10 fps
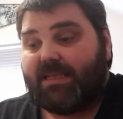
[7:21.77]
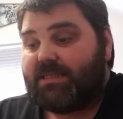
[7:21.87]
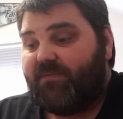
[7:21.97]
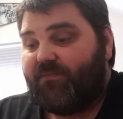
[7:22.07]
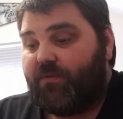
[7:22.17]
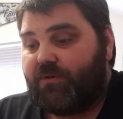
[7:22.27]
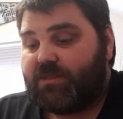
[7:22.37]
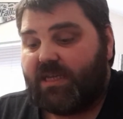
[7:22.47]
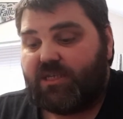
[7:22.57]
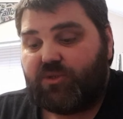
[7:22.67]
That's it for
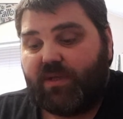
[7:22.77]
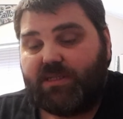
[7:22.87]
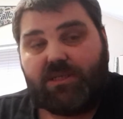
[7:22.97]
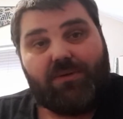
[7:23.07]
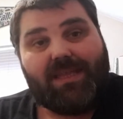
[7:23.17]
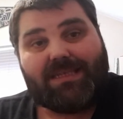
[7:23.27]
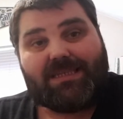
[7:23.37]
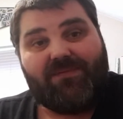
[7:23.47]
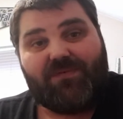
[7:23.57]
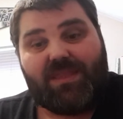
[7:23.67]
stage 22, and that's
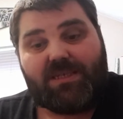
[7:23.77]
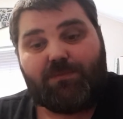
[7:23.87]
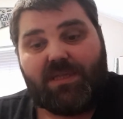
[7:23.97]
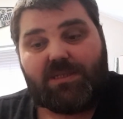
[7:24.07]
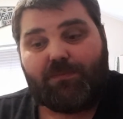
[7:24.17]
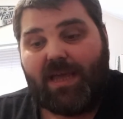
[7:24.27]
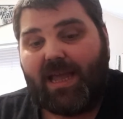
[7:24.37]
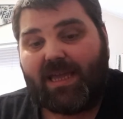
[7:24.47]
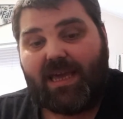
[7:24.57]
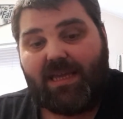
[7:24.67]
it for this month's
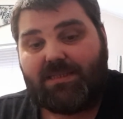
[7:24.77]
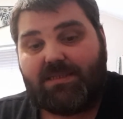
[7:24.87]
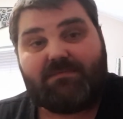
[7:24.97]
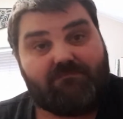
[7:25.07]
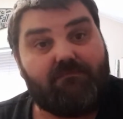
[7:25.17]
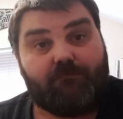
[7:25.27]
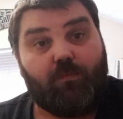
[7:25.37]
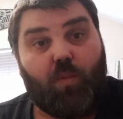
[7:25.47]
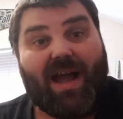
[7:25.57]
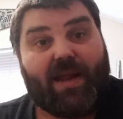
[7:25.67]
pack. And
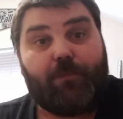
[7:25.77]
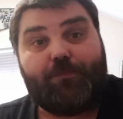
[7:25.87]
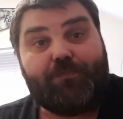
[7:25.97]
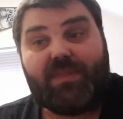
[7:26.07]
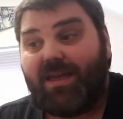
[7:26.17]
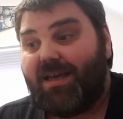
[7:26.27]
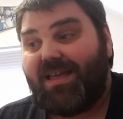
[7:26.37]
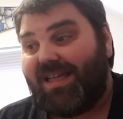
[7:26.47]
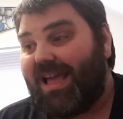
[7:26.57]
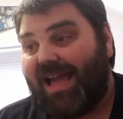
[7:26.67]
wow,
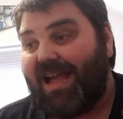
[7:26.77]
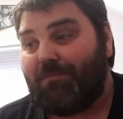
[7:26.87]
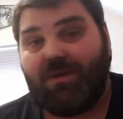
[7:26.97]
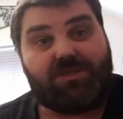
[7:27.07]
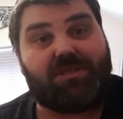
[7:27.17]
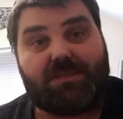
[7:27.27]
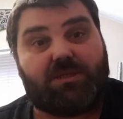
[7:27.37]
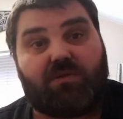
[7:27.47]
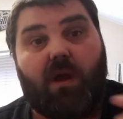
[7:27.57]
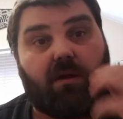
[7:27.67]
how much this
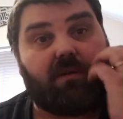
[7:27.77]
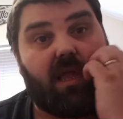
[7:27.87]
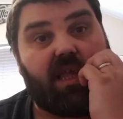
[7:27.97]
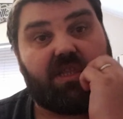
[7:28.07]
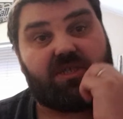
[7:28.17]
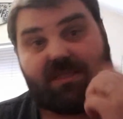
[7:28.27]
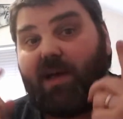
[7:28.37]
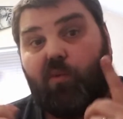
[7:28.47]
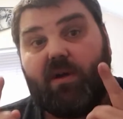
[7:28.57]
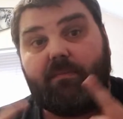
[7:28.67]
has grown in just that
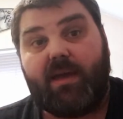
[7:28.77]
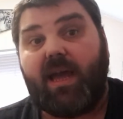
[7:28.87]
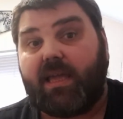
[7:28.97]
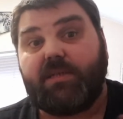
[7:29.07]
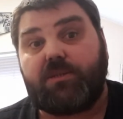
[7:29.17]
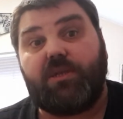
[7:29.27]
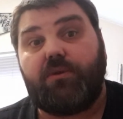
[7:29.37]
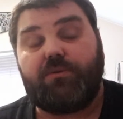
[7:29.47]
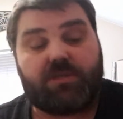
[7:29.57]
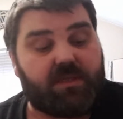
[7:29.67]
one pack is
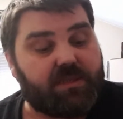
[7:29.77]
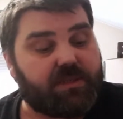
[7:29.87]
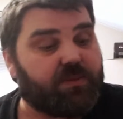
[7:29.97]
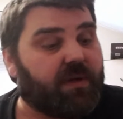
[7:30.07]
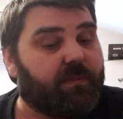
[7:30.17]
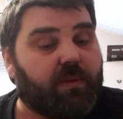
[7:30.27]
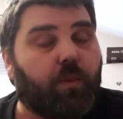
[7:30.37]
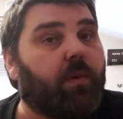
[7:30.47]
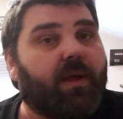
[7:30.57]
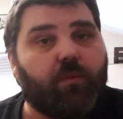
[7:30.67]
huge. And this is what I mean.
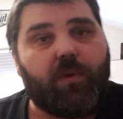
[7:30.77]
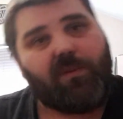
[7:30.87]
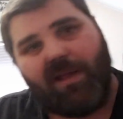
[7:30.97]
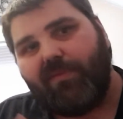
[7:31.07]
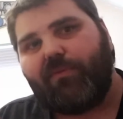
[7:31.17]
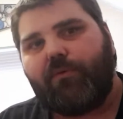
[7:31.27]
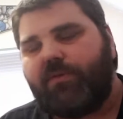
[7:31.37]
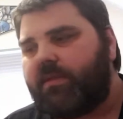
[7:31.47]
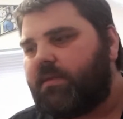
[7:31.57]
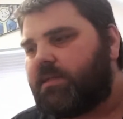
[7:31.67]
We went
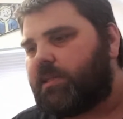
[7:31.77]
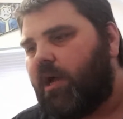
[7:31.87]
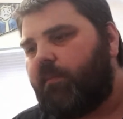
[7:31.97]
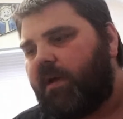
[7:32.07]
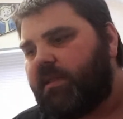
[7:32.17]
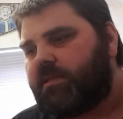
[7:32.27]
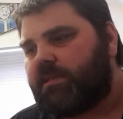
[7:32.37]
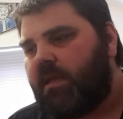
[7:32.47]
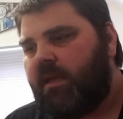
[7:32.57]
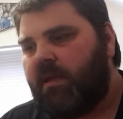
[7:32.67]
through the slow months
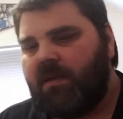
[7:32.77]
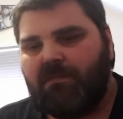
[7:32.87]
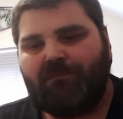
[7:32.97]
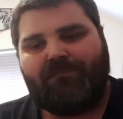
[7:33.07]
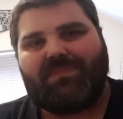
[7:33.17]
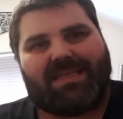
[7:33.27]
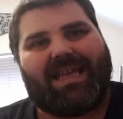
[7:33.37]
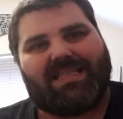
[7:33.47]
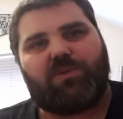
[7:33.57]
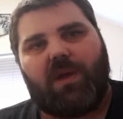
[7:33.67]
to
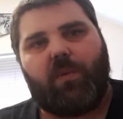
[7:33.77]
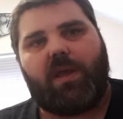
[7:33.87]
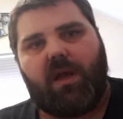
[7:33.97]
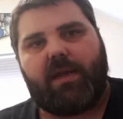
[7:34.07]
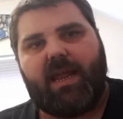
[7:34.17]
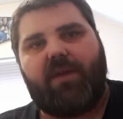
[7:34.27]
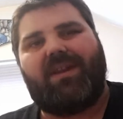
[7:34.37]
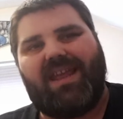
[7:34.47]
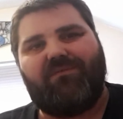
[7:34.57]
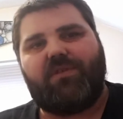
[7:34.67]
get to where we are now,
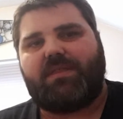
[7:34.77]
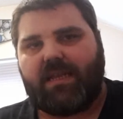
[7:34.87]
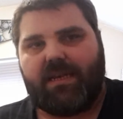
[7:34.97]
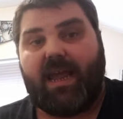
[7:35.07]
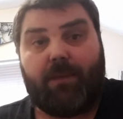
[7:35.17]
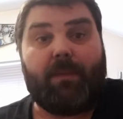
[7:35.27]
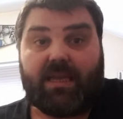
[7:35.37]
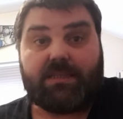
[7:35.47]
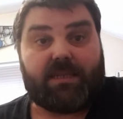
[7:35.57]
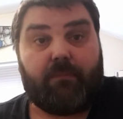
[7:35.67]
and everything now
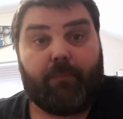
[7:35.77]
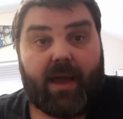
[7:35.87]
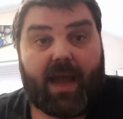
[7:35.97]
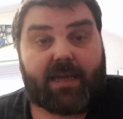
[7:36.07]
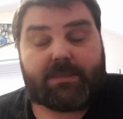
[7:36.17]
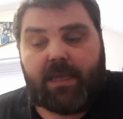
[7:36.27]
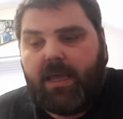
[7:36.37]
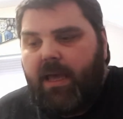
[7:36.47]
makes an impact.